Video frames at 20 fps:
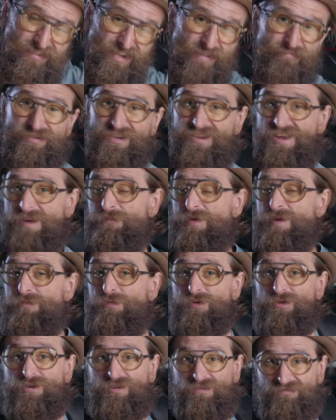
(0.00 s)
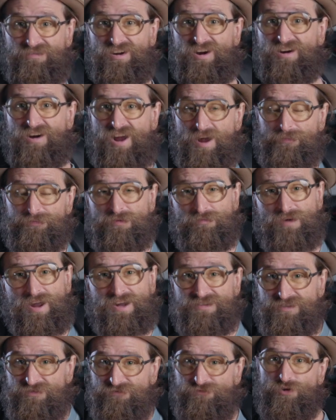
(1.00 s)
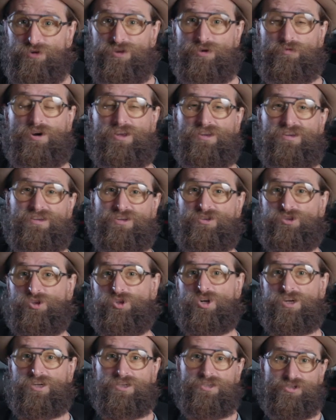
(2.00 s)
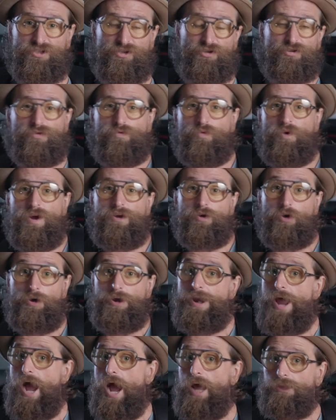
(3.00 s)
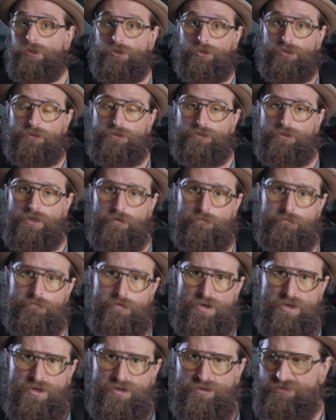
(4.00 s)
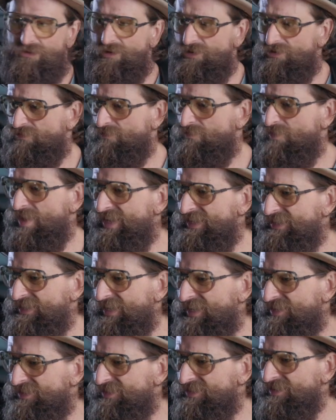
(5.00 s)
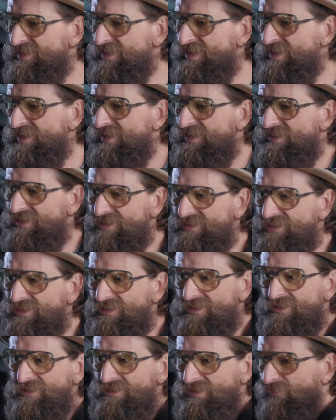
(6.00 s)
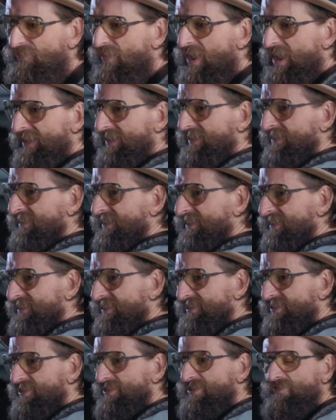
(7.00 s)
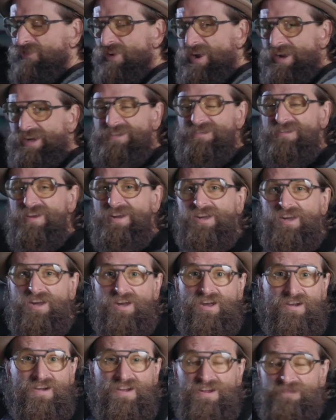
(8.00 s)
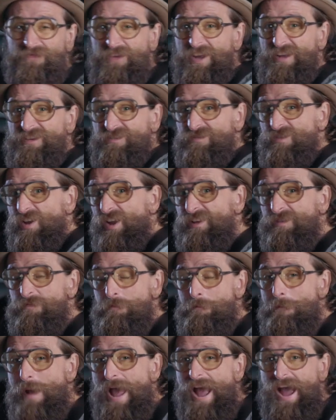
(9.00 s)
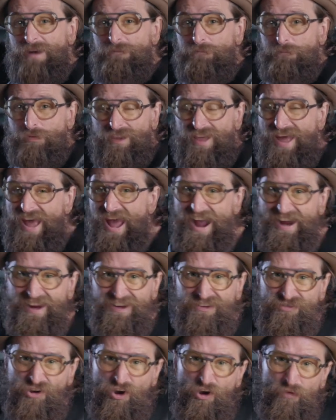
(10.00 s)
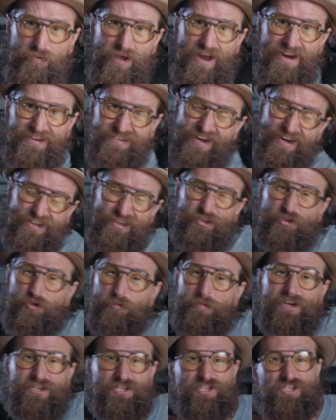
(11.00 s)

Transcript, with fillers: something that people are are optimizing for. They want it to look a certain way or not look some certain ways. How does this looks looks fine. This looks fine. It's like a, it's it's matte black. It's all black. It's got a little bit of